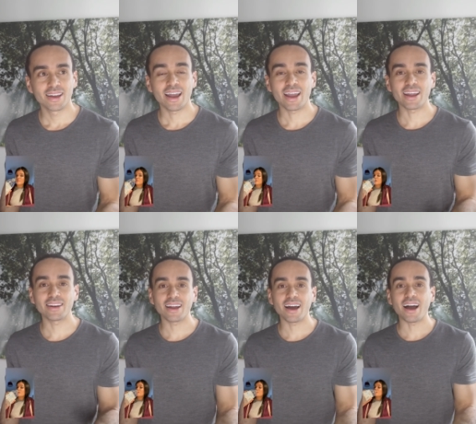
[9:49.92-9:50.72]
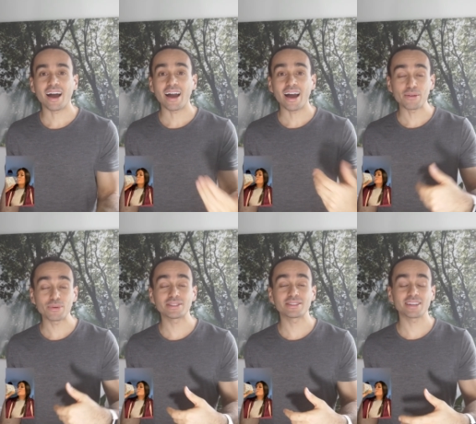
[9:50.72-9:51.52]
And I
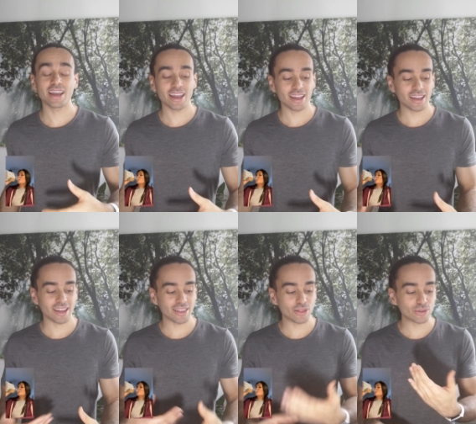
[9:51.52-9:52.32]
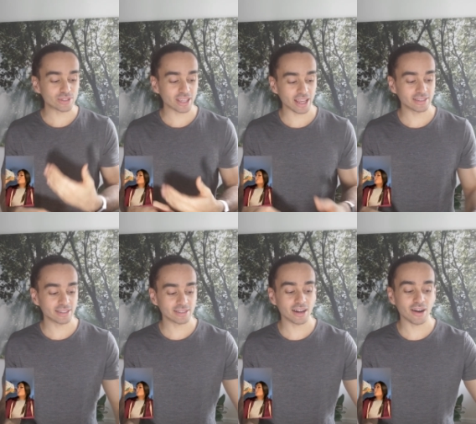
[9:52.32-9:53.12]
would say in those
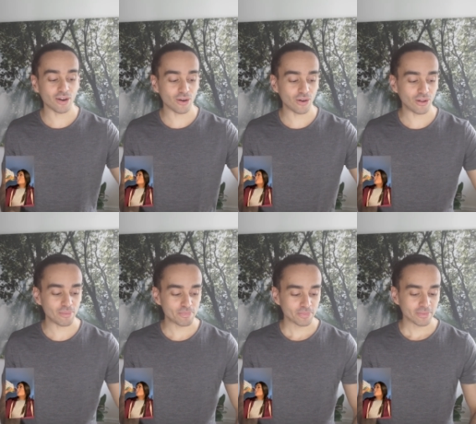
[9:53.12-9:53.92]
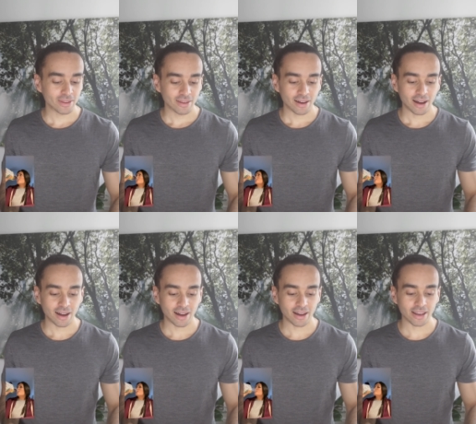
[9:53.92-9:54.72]
cases, not all,
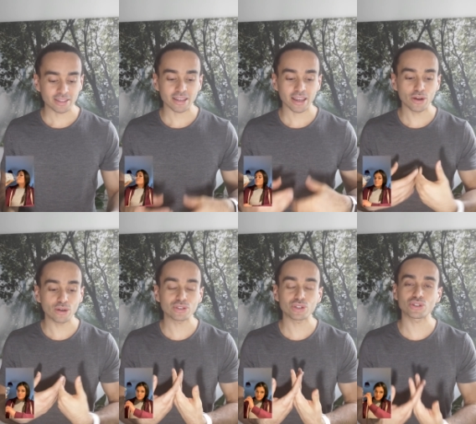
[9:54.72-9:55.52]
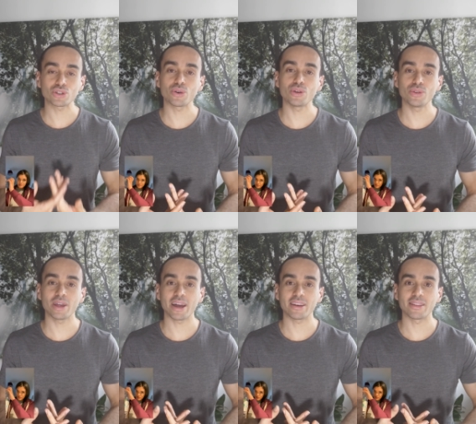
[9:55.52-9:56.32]
it goes to show you
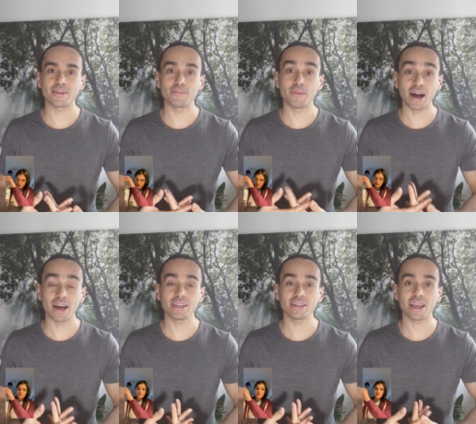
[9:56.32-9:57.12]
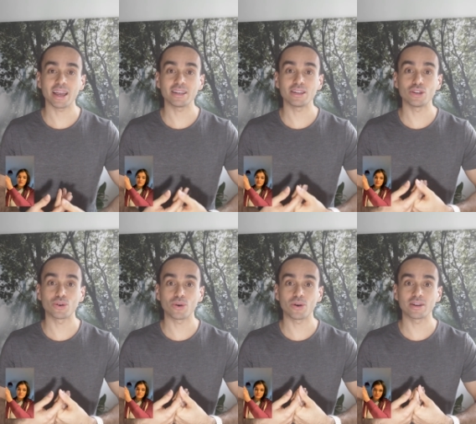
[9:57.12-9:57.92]
that the mind and
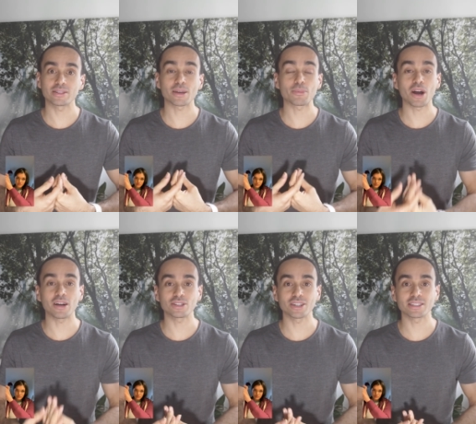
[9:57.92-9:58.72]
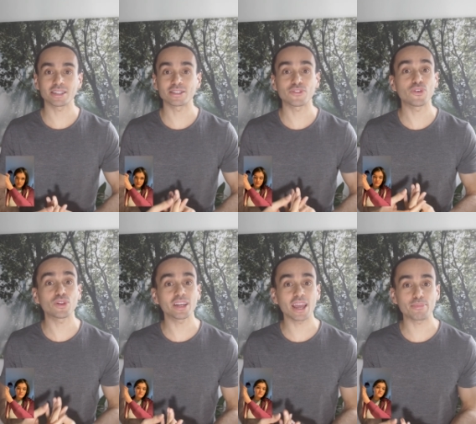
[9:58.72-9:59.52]
your subconscious is
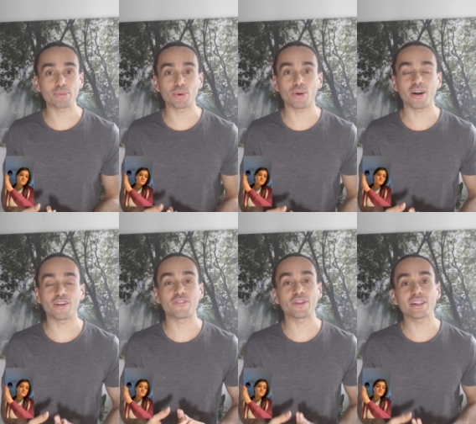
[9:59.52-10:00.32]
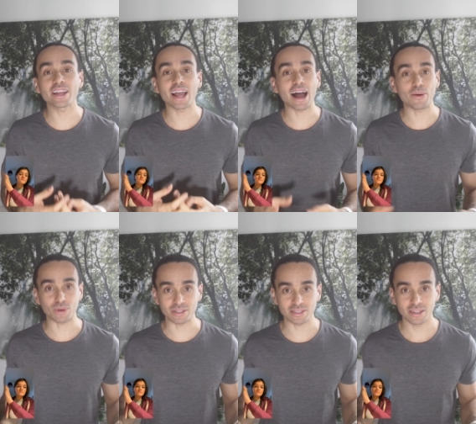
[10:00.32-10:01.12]
fully capable of filling
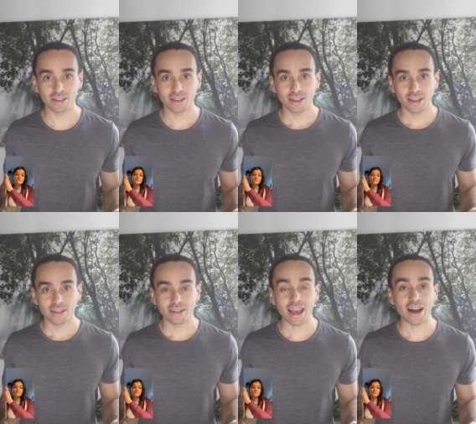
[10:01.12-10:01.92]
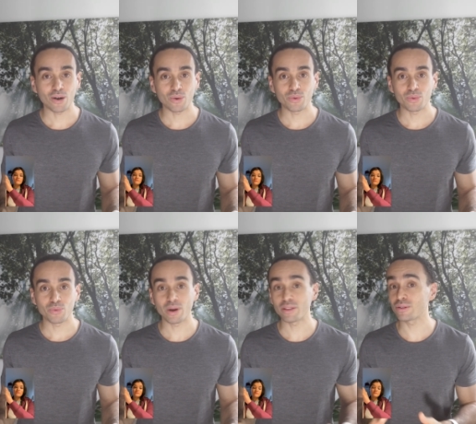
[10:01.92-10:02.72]
hours. Now,
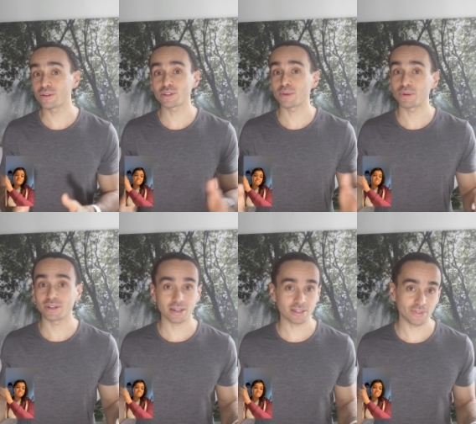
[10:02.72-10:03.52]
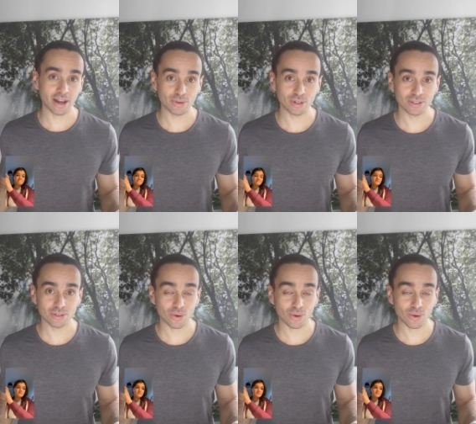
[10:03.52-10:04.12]
whether those are productive hours